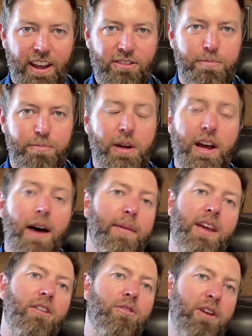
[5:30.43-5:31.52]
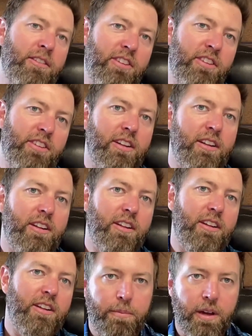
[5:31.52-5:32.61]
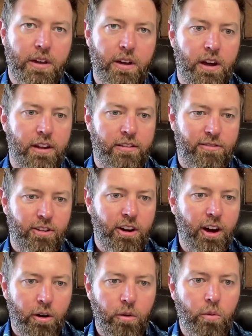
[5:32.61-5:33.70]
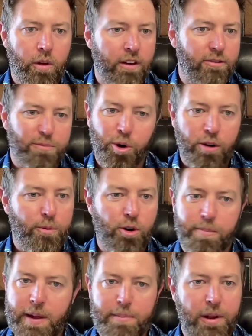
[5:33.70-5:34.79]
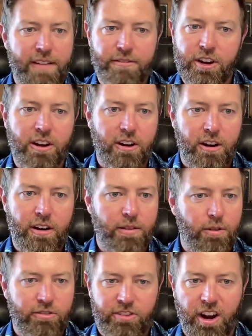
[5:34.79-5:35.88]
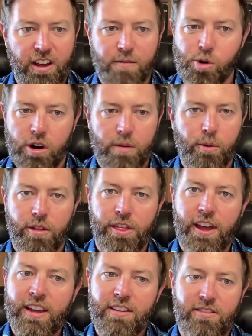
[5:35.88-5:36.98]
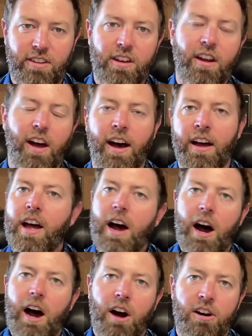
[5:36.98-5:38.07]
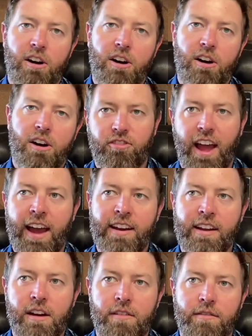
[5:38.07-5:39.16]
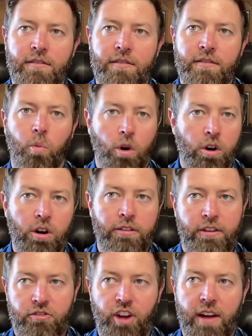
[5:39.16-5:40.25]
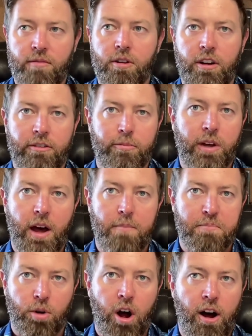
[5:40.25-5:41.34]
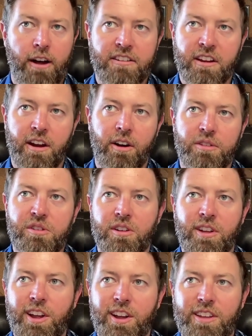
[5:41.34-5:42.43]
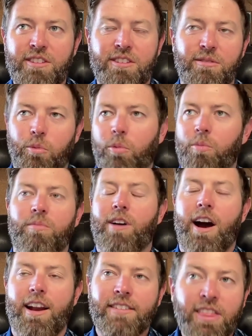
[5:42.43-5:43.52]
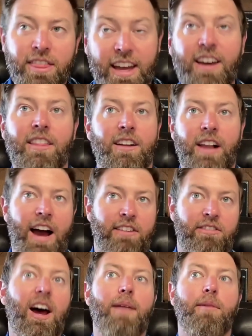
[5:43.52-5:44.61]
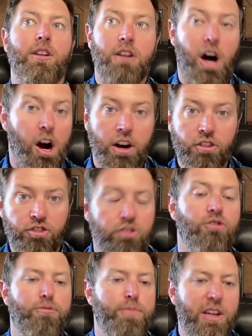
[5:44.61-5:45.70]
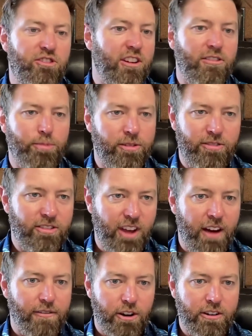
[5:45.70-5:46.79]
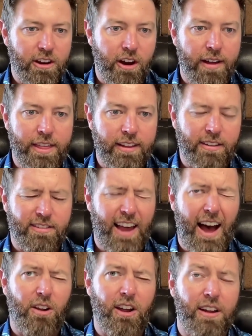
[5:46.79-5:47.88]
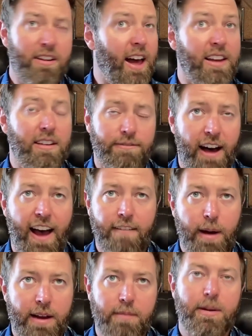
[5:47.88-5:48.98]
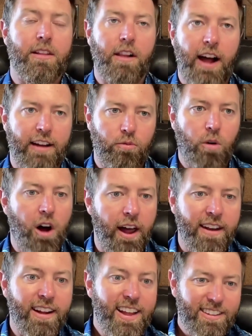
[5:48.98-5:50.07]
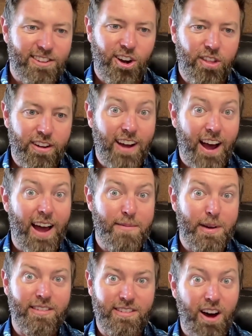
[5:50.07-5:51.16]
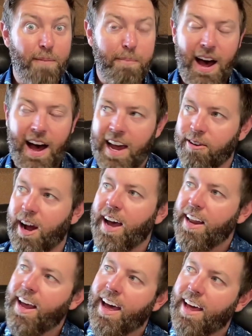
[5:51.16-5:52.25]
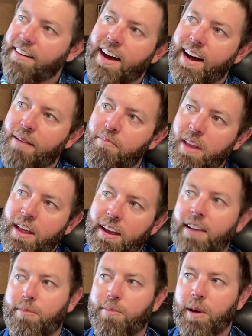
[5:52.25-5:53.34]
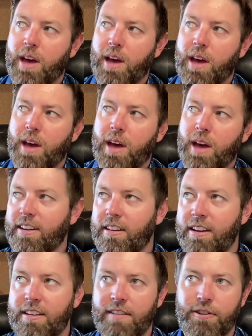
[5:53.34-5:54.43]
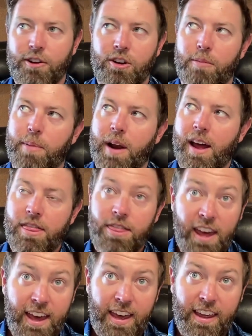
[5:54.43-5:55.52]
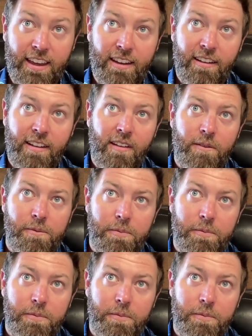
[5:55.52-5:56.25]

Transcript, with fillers: It's becoming increasingly difficult because, you know, where there's more and more people every year and we're studying more and more things. And uh, our understanding of the world in general has become broad. You know, you, you can't even think of the last time a large new species was discovered. You know, I think the Saula in ninety-five might've been the last one. So the time has gone by, right? And um, it's becoming increasingly difficult, but I think